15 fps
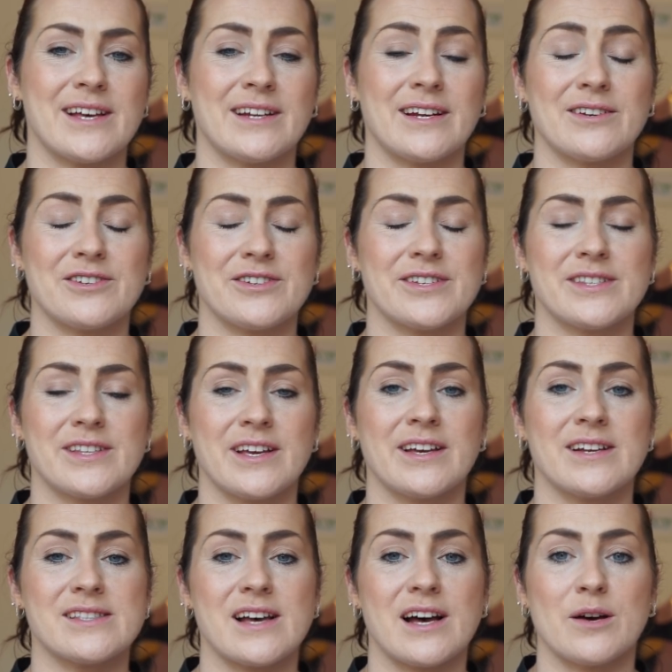And I just think
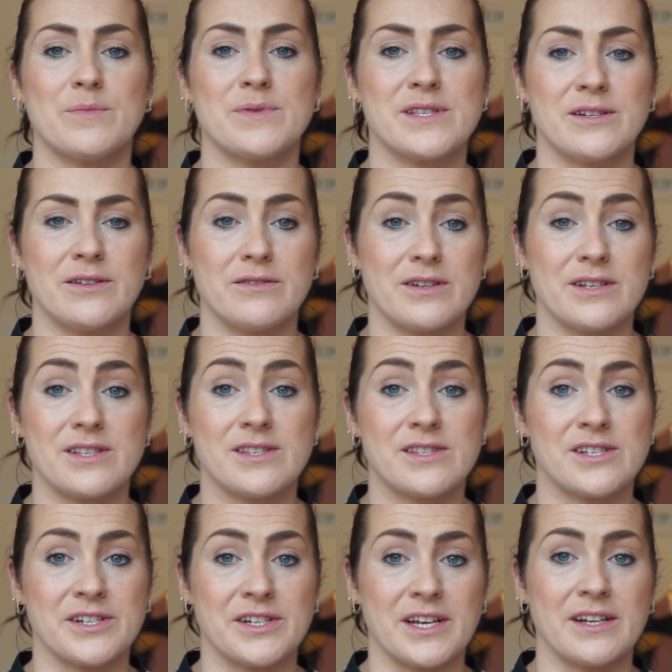it's absolutely
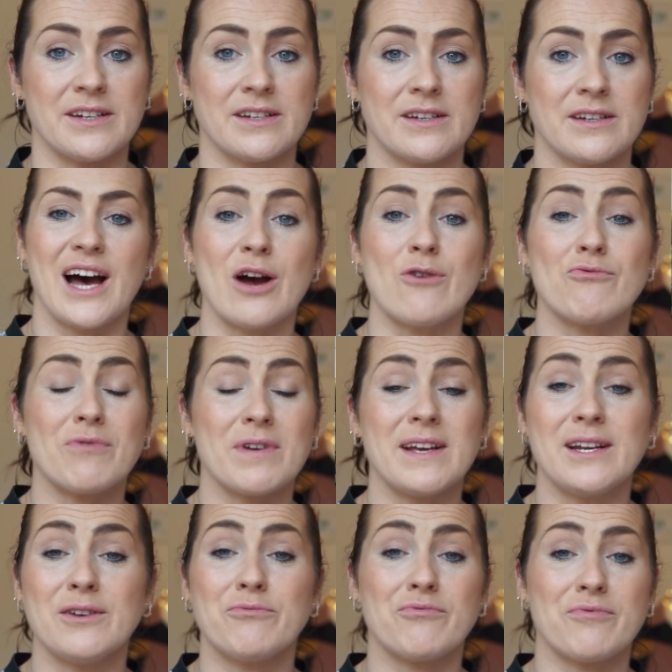stunning. I
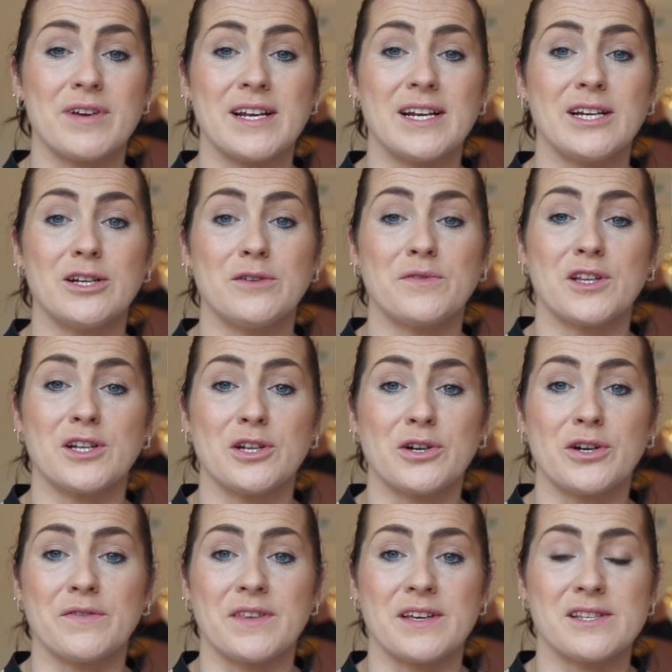really, really love the
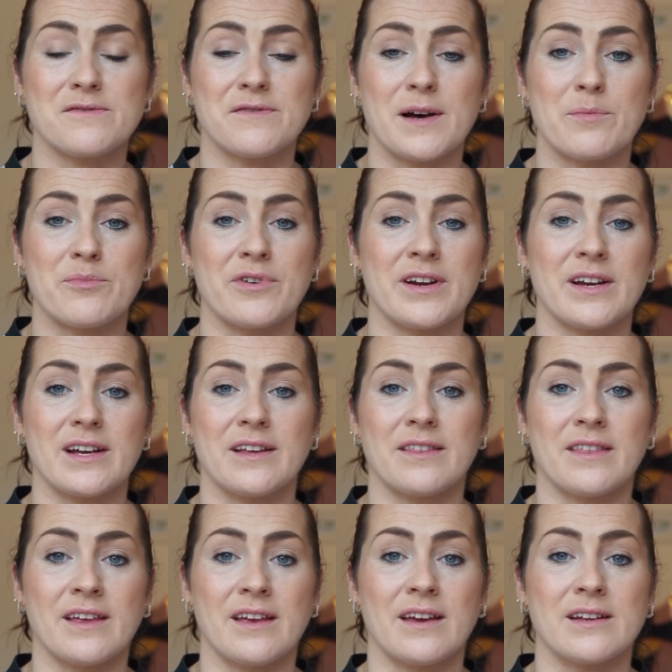look of this fabric. I
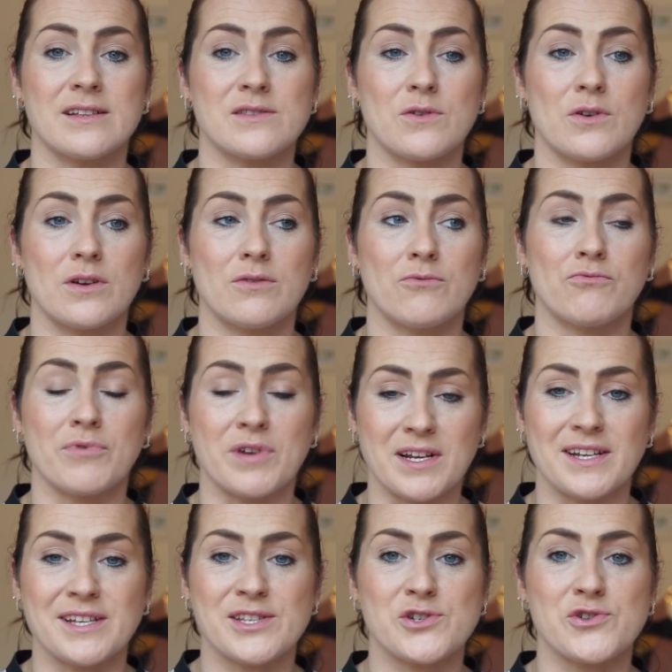think it's
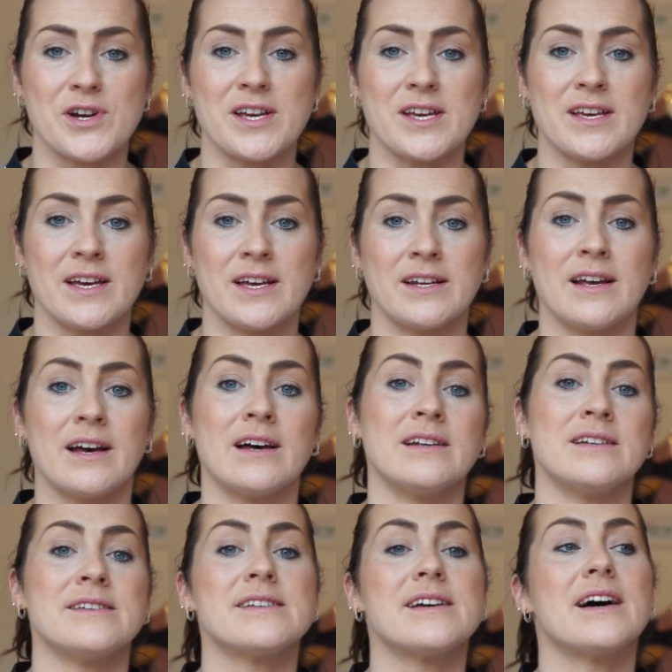really striking
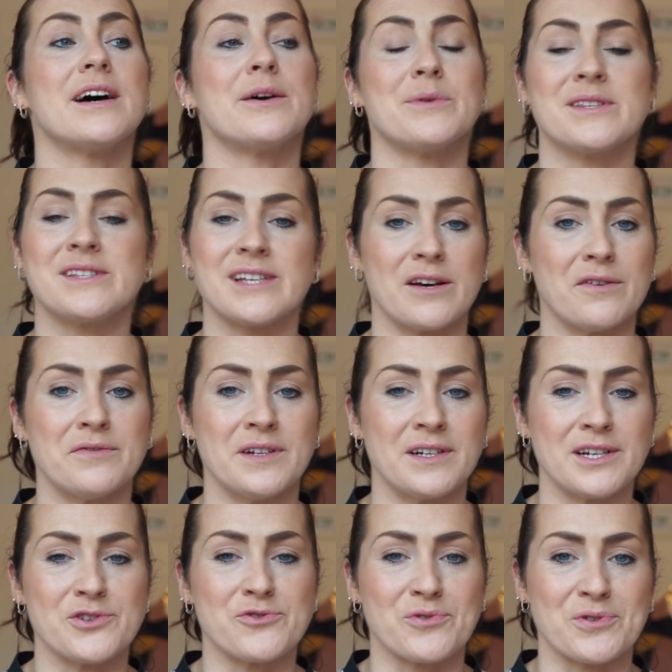and I was
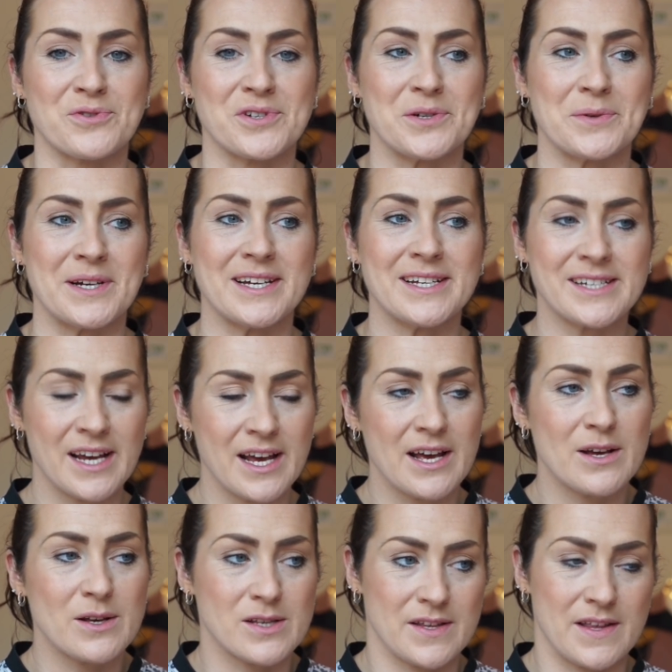definitely drawn to it.
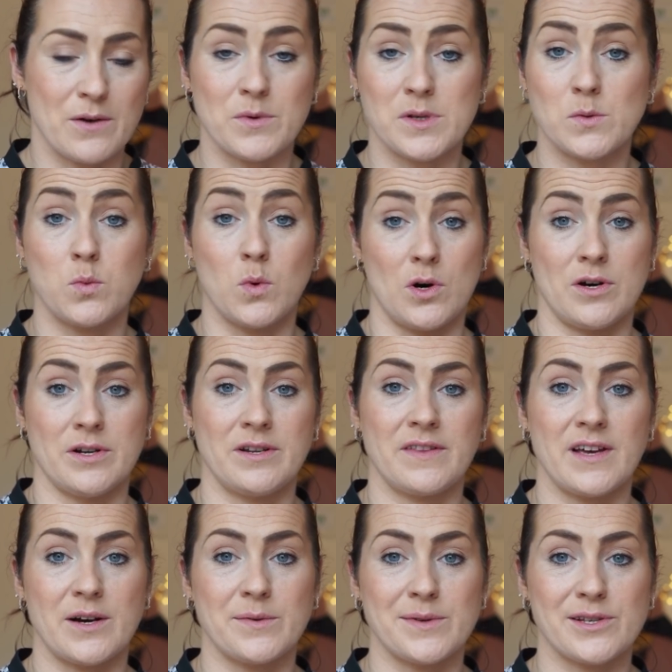So that was one
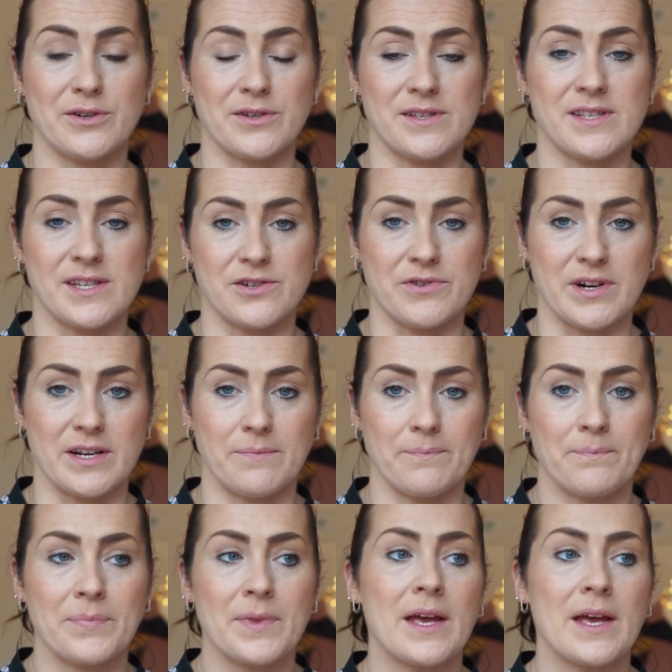that I was considering.